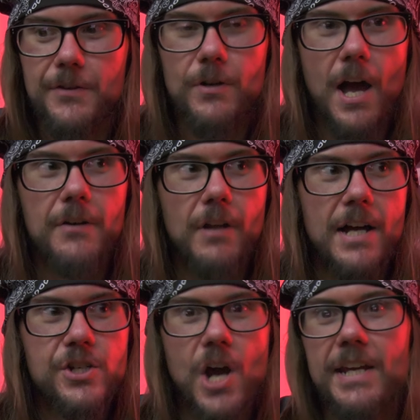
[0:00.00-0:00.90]
They're not
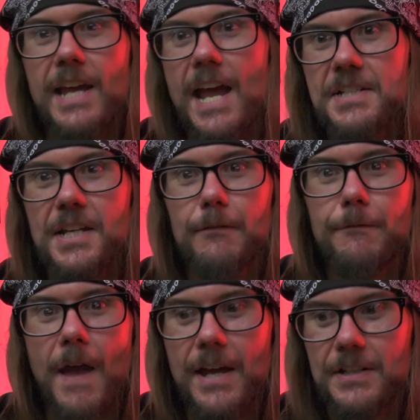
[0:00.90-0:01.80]
like gigantic
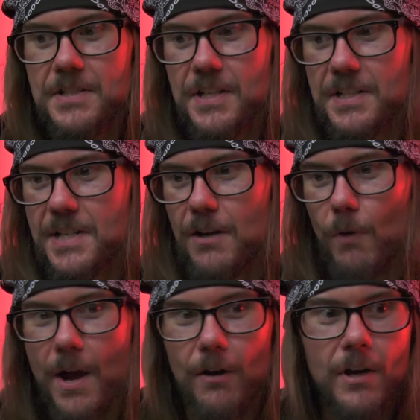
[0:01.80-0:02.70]
fans that sit
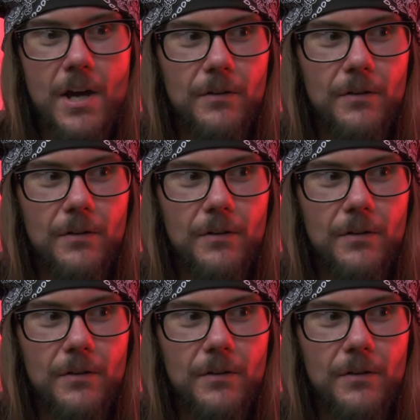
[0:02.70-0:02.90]
around